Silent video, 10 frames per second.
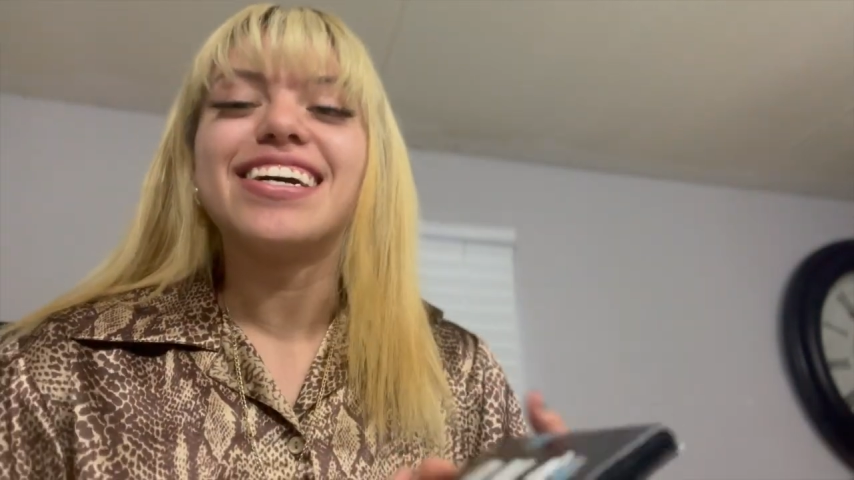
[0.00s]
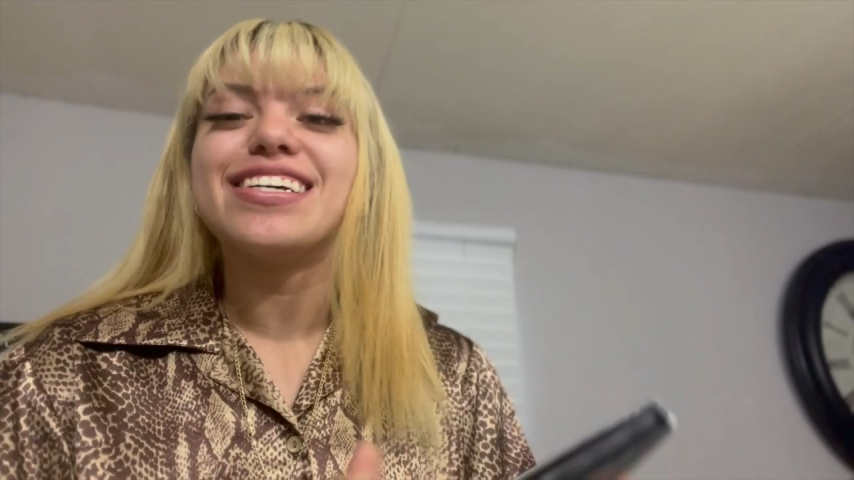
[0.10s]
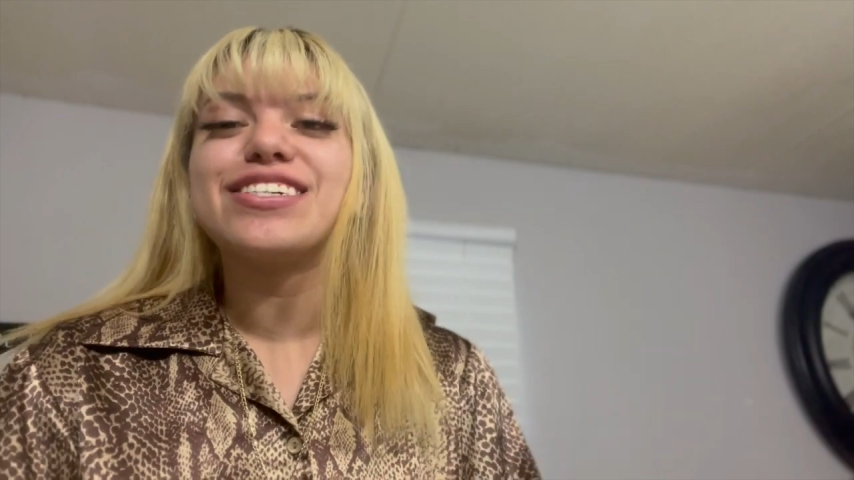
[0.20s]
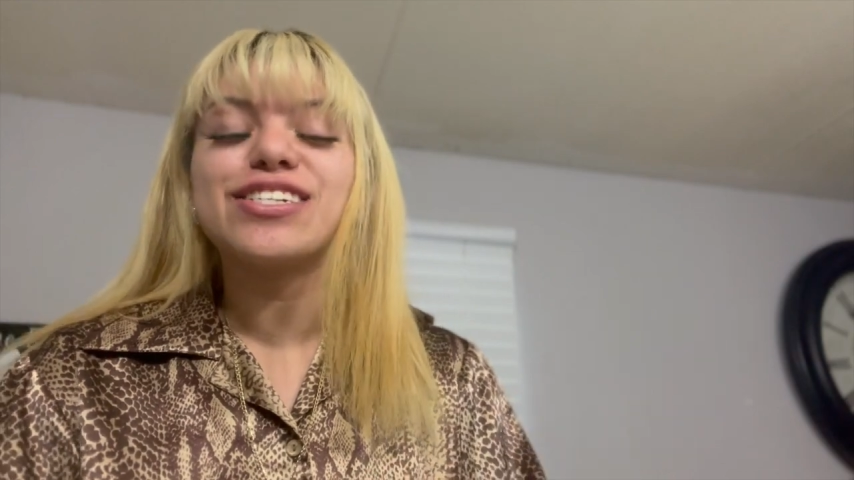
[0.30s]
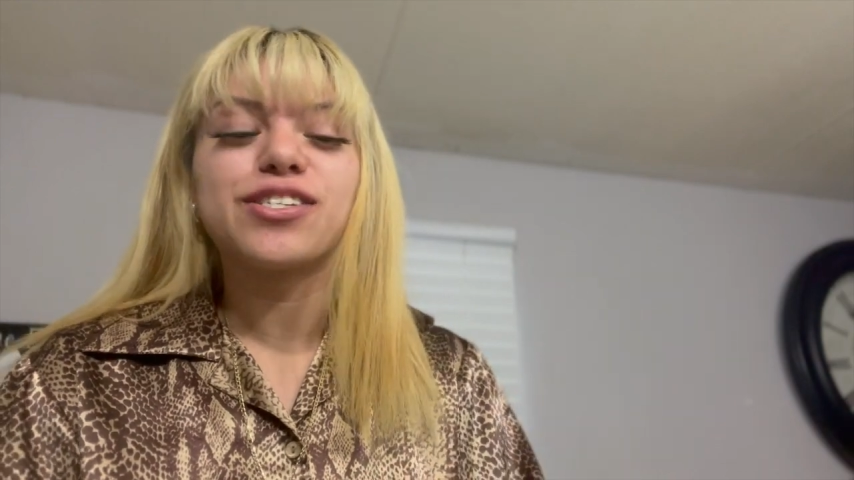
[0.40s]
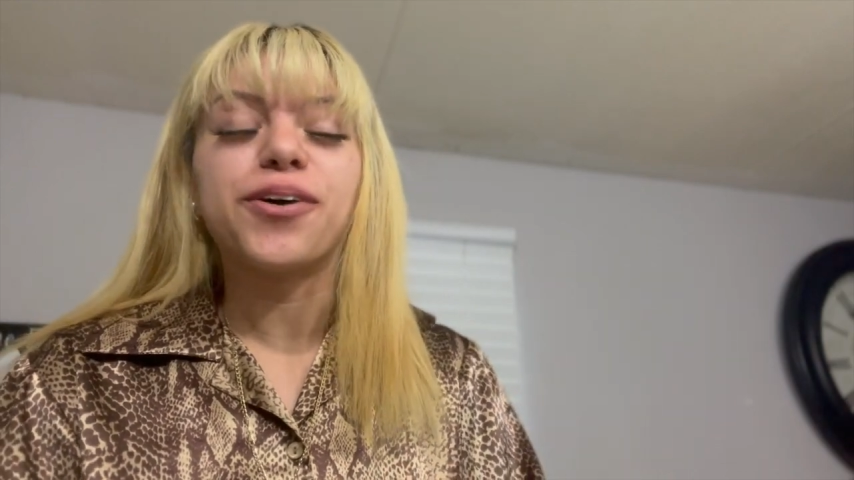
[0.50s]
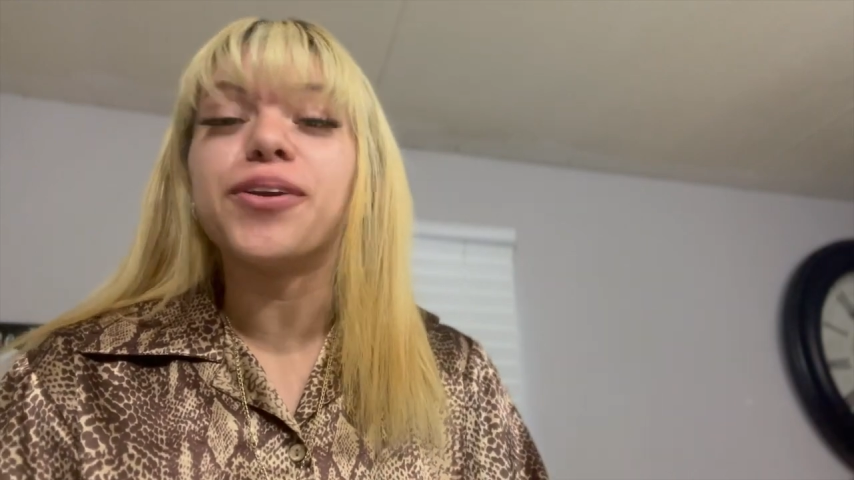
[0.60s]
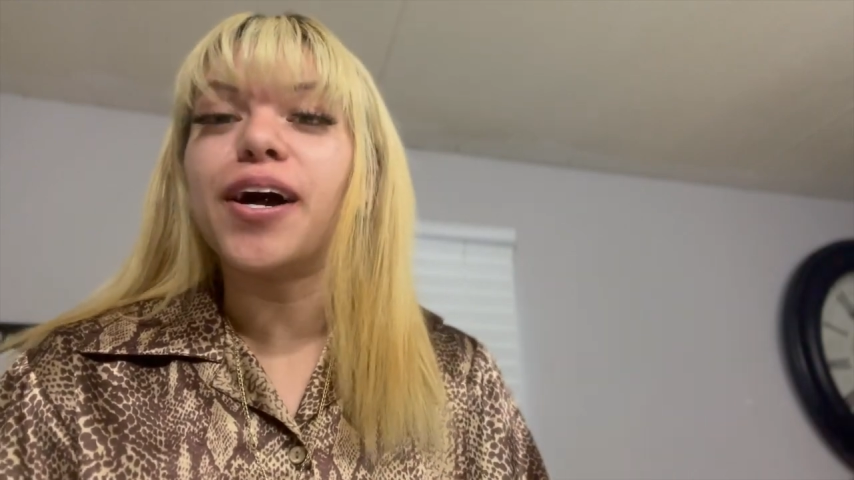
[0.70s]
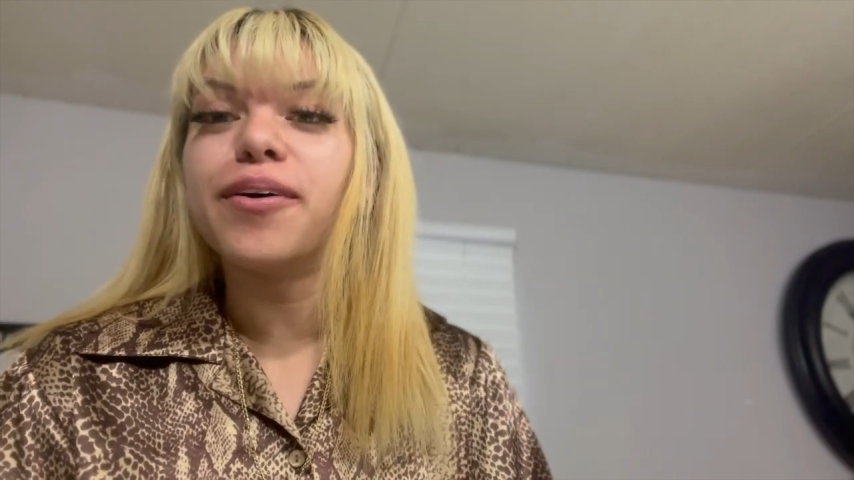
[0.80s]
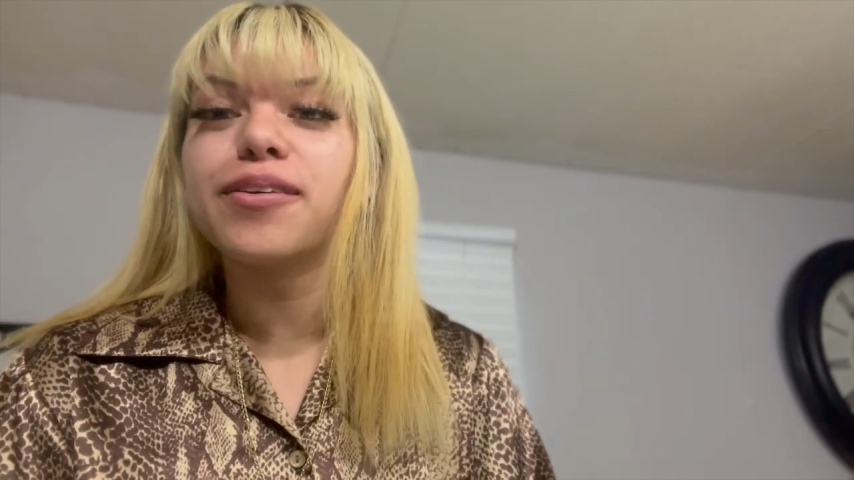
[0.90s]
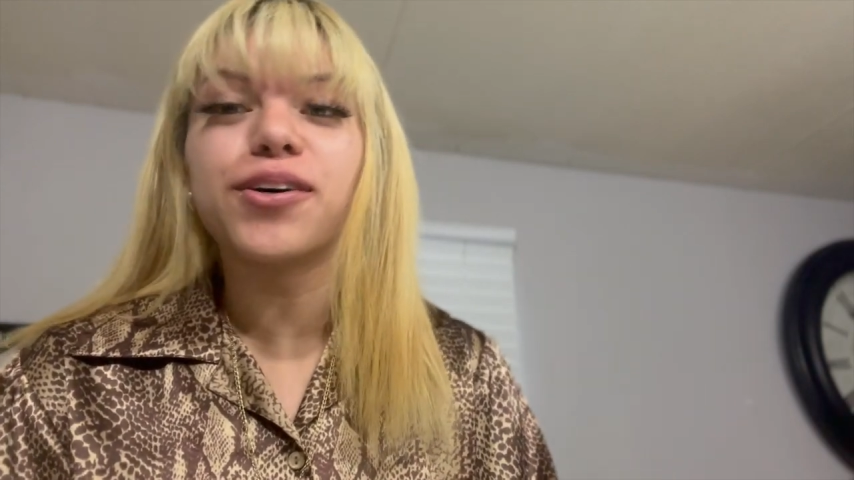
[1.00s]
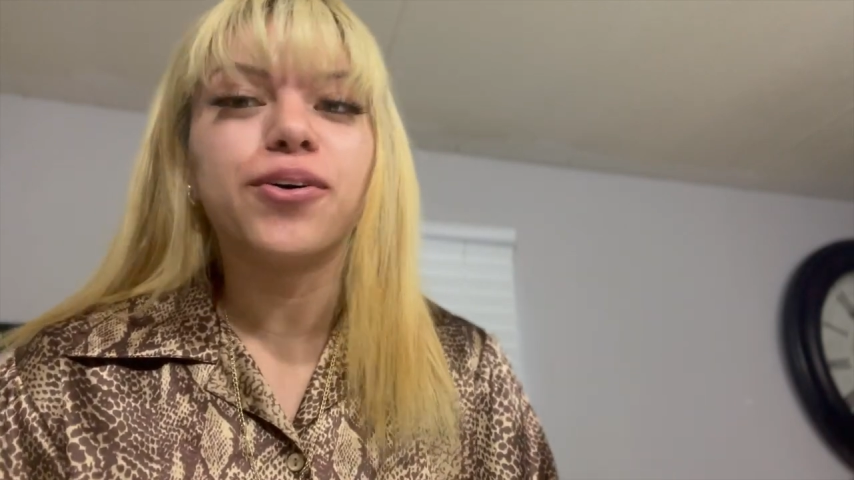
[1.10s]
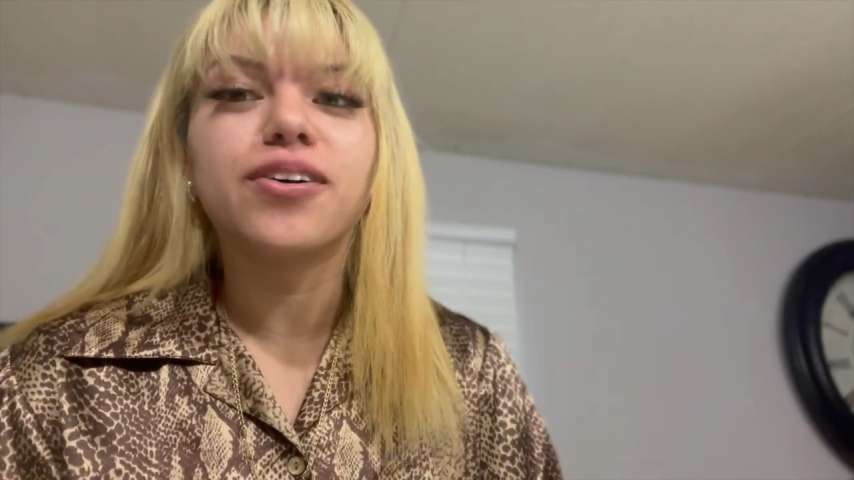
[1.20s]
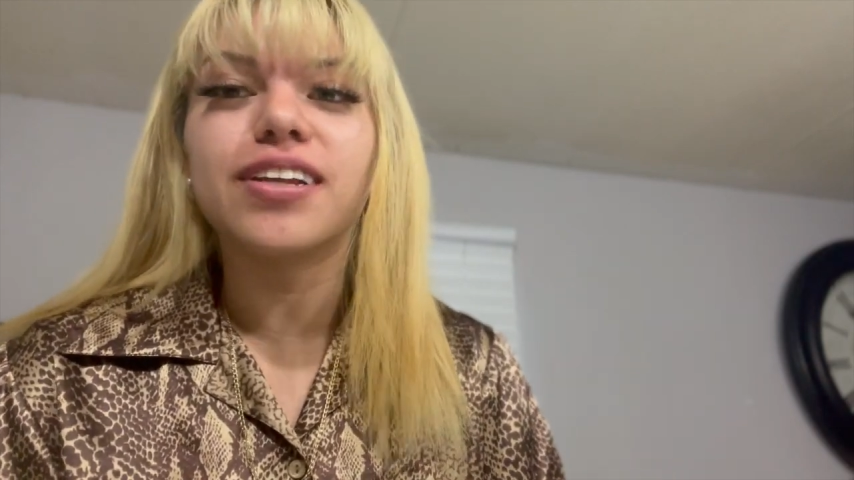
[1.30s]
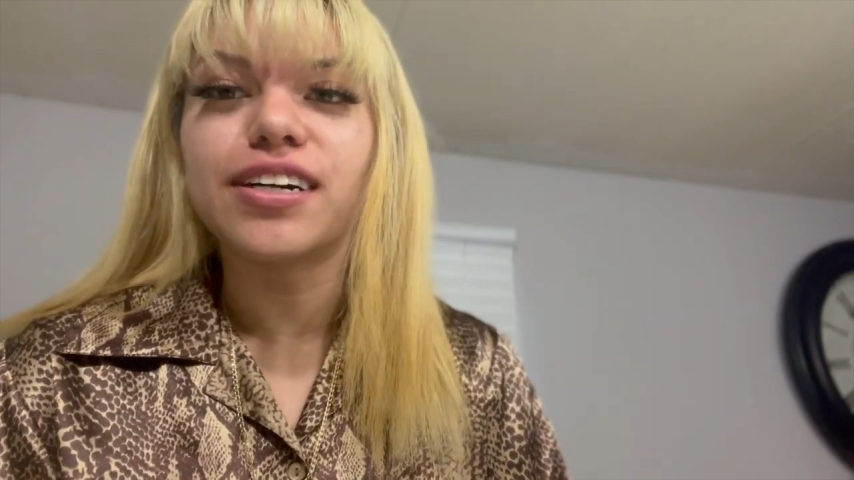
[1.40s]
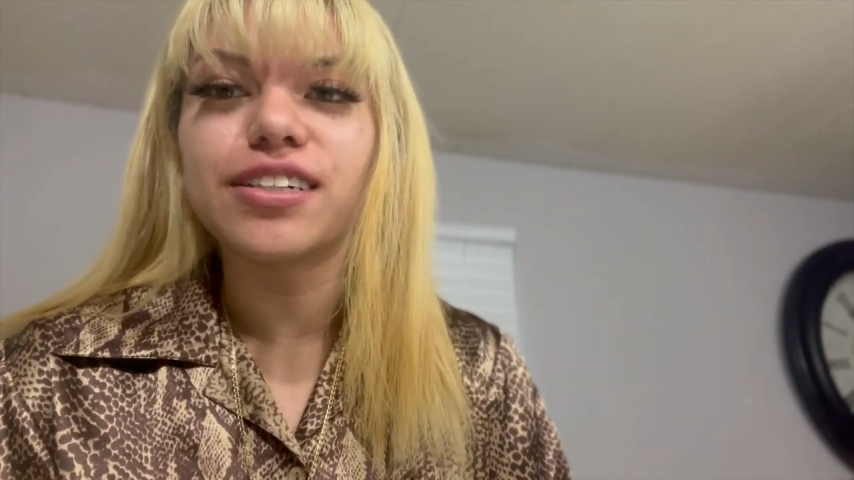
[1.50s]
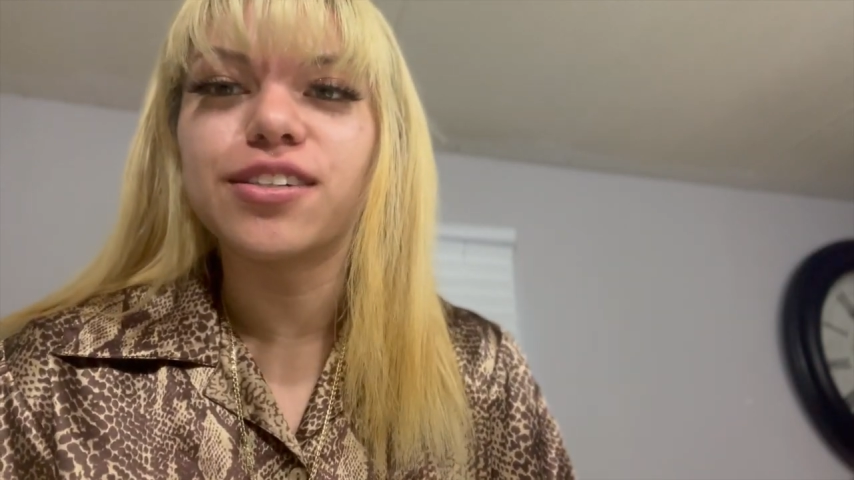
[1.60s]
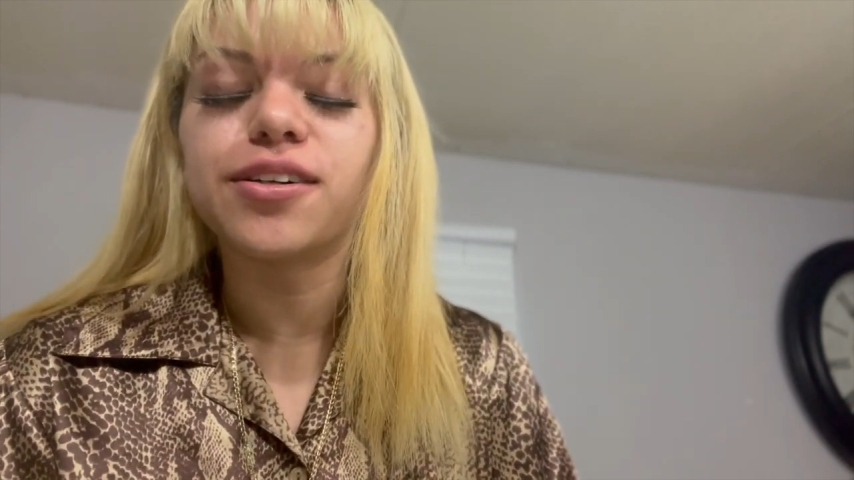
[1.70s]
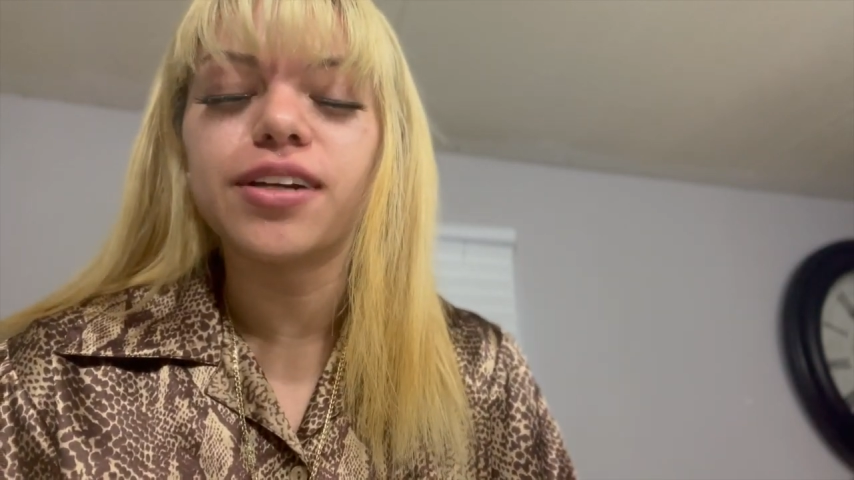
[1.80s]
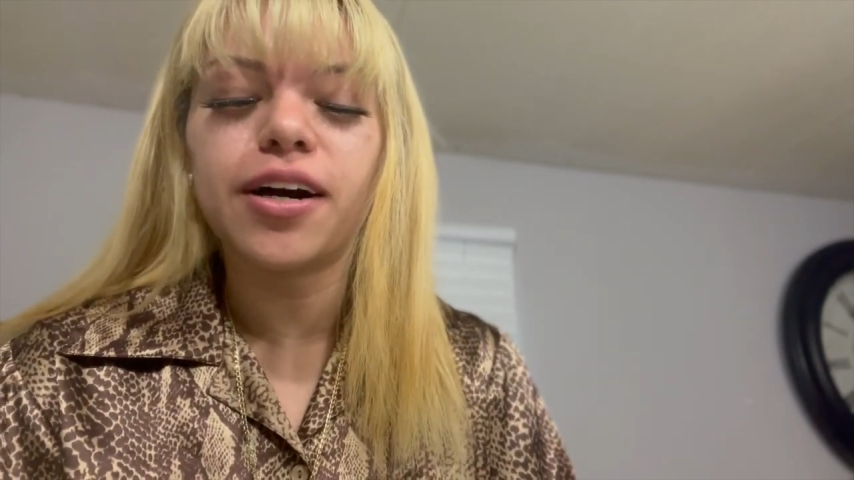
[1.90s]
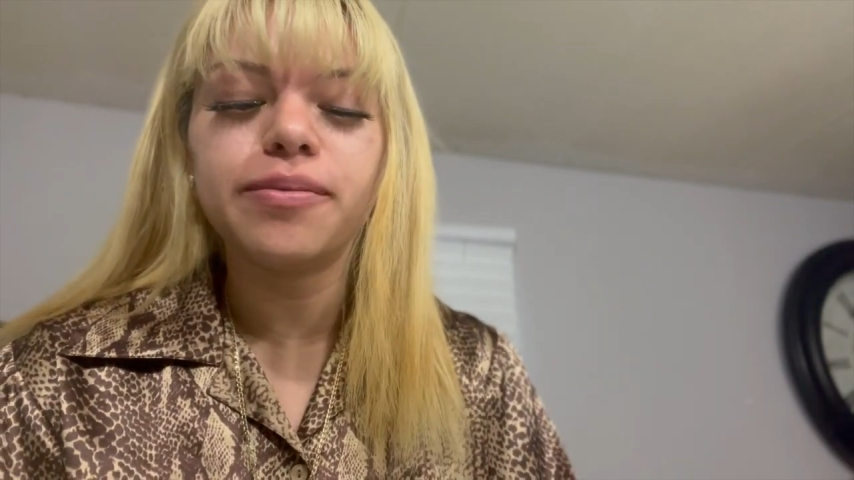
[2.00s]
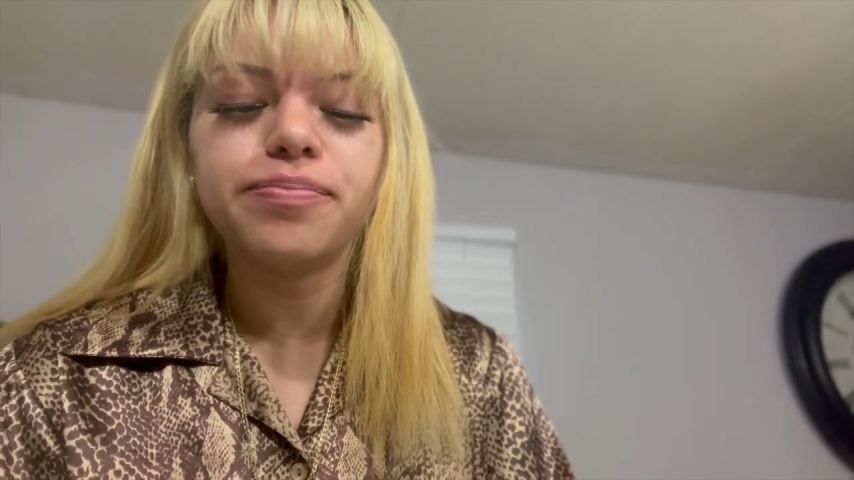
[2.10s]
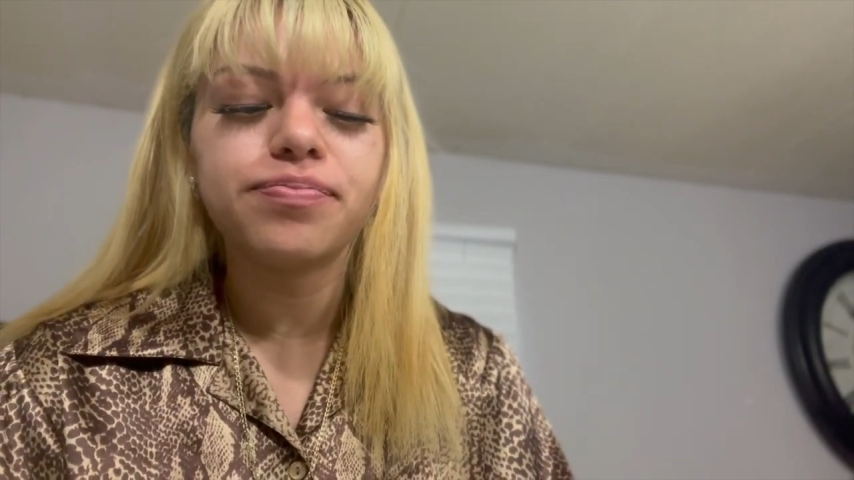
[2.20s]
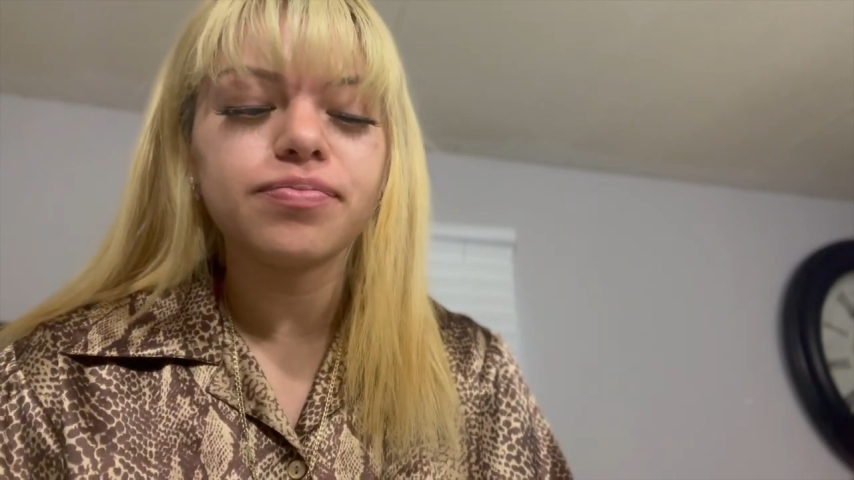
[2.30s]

She sold out, the whole collection sold out,